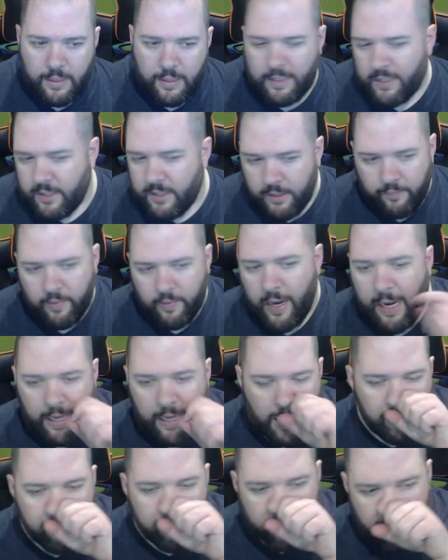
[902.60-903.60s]
97,
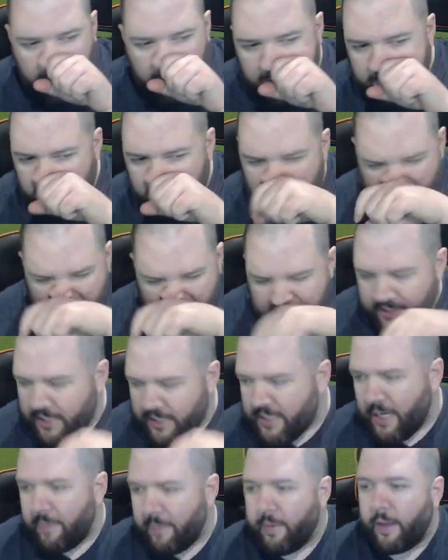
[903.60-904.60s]
80%. So it's the
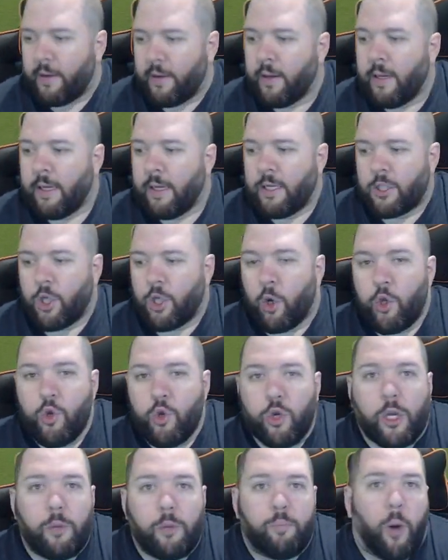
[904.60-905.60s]
same thing. So
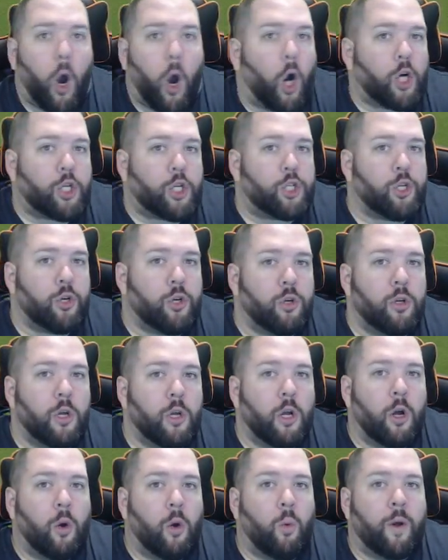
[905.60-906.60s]
you can partial
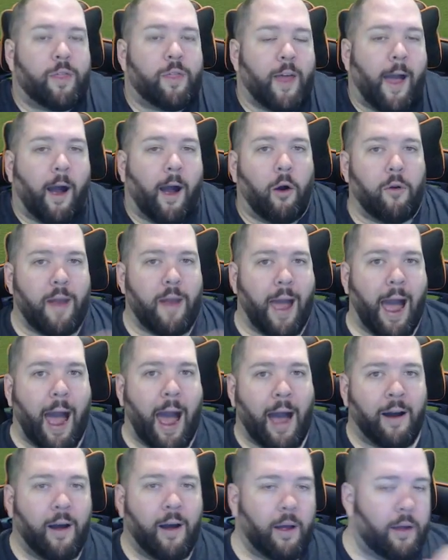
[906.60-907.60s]
without
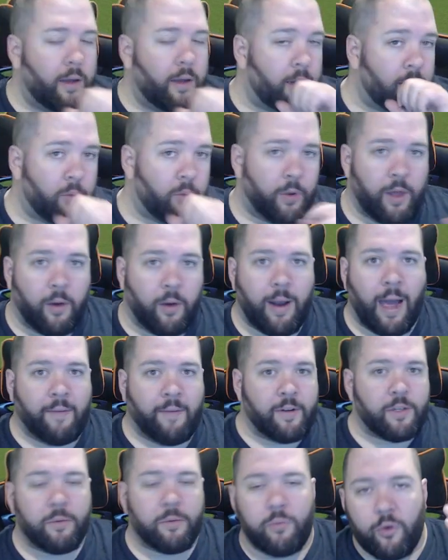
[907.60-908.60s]
without
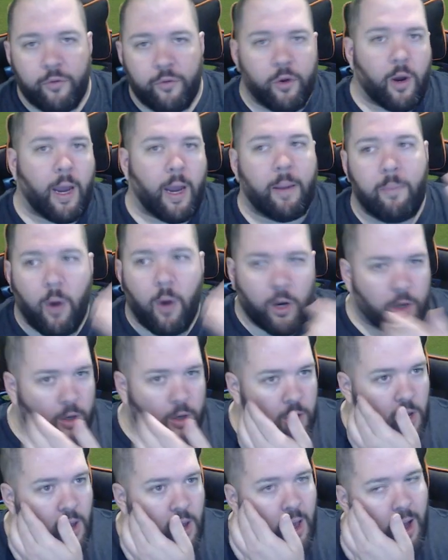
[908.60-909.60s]
having to move your aim
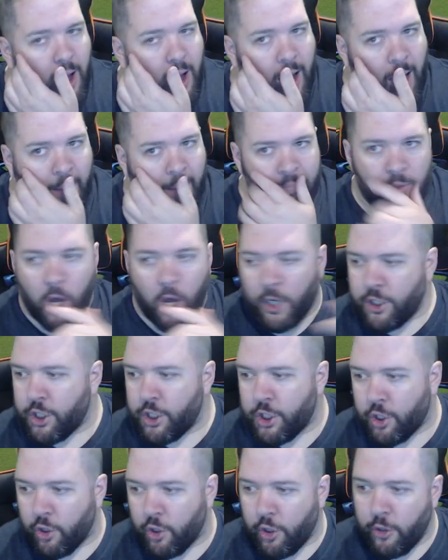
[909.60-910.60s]
marker. I'm not
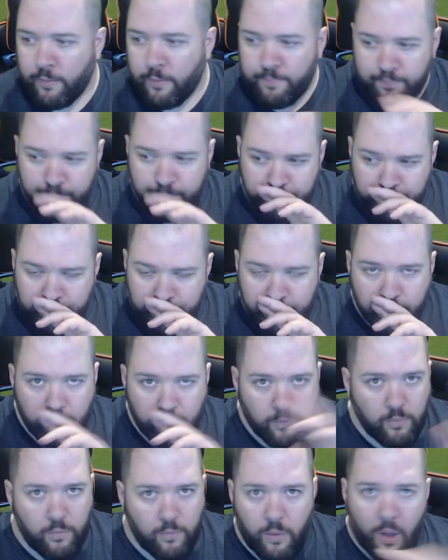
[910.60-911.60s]
sure
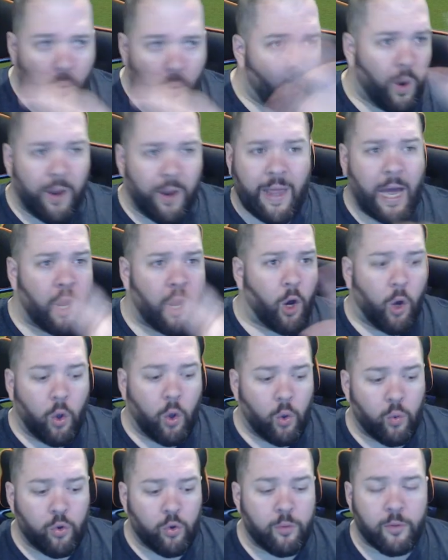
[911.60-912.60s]
where that
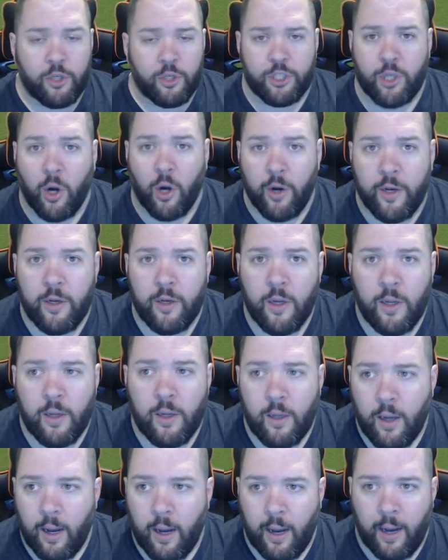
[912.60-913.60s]
whole rumor started.
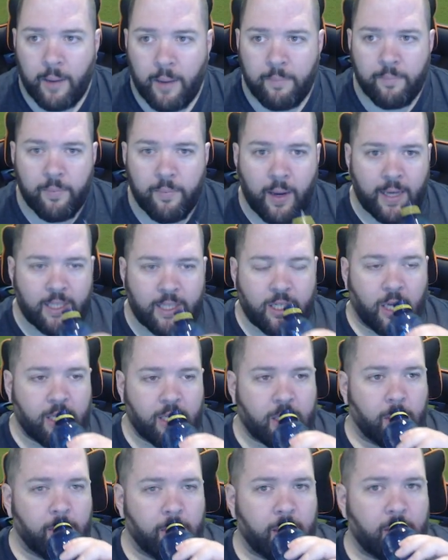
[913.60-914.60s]
I saw
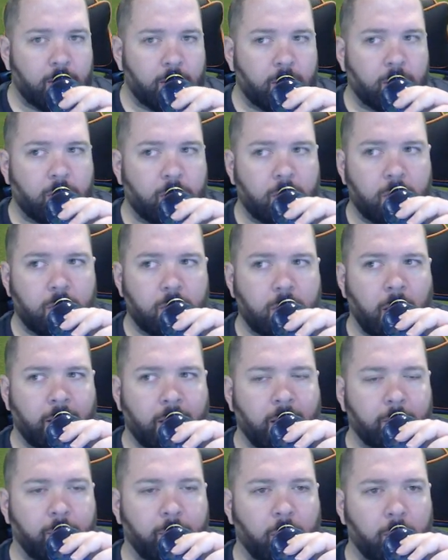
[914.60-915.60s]
somebody, I
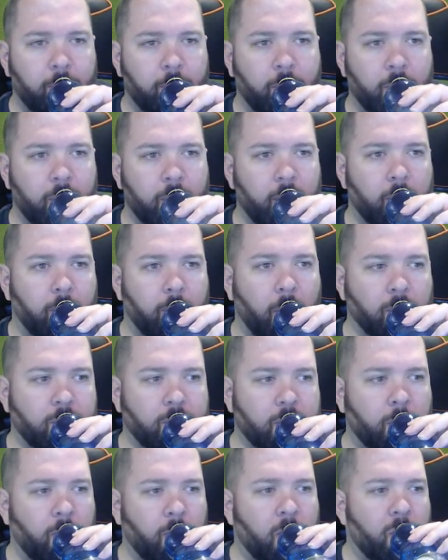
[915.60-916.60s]
think, put it in a post
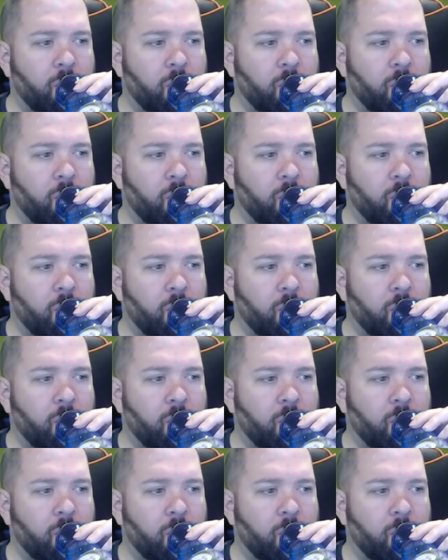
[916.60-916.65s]
somewhere,